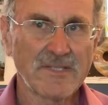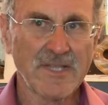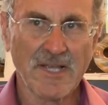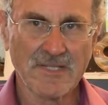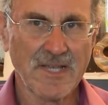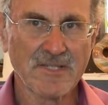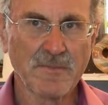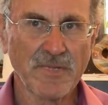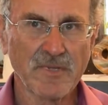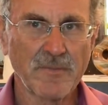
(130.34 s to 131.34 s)
It's
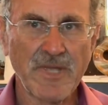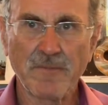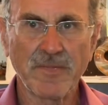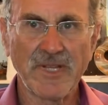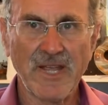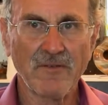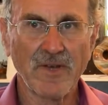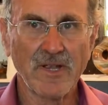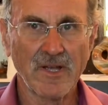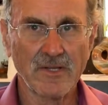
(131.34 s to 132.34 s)
accessible to people in
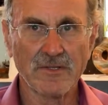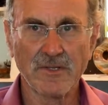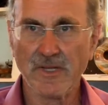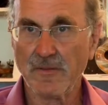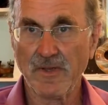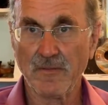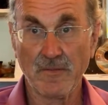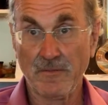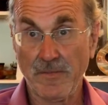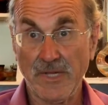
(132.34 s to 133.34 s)
every country,
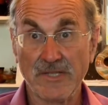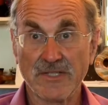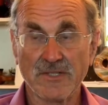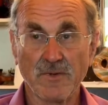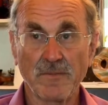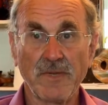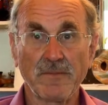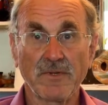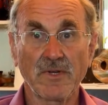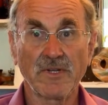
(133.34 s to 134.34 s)
places where
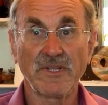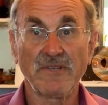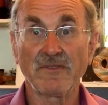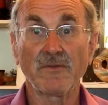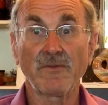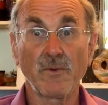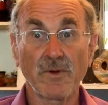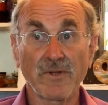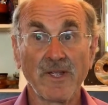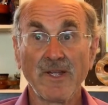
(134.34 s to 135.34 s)
people couldn't even
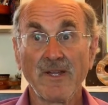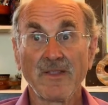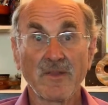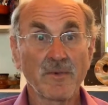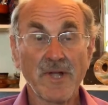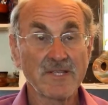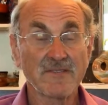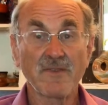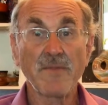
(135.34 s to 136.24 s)
afford the price of a